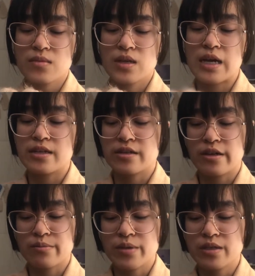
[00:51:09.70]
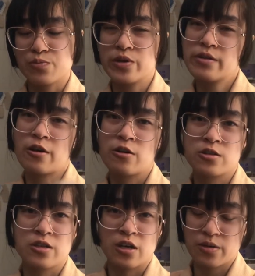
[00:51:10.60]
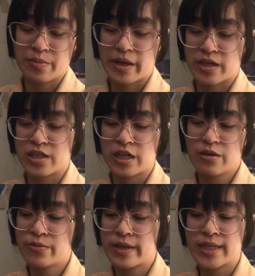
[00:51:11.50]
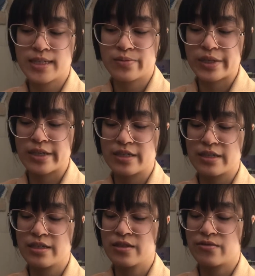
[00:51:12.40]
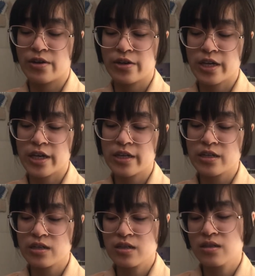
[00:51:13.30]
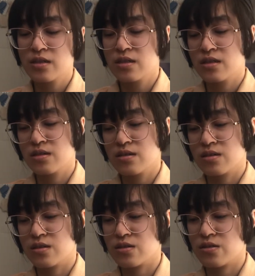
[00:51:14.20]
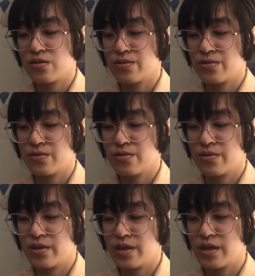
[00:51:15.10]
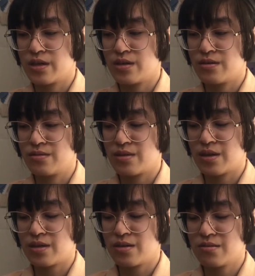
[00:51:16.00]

And I mean, it's pretty hard to color match anyways because it is variegated. So yeah, I